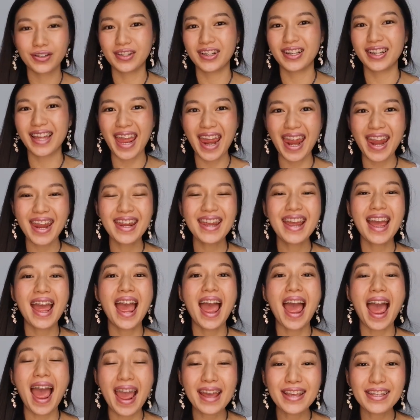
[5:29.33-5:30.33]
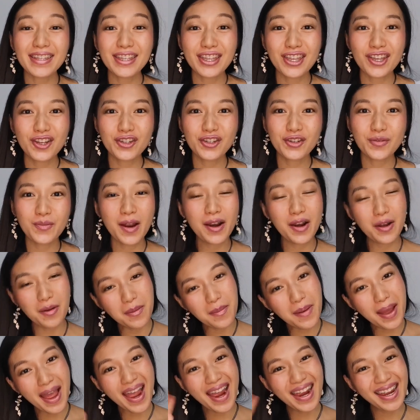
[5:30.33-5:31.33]
Okay, I see you tomorrow. Bye
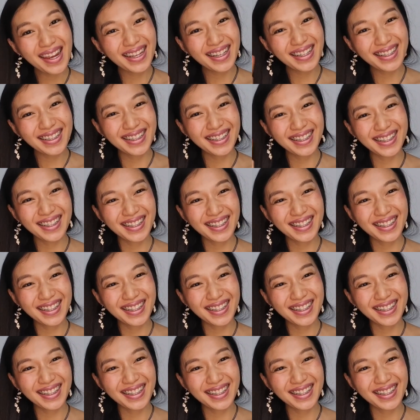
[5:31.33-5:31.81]
bye.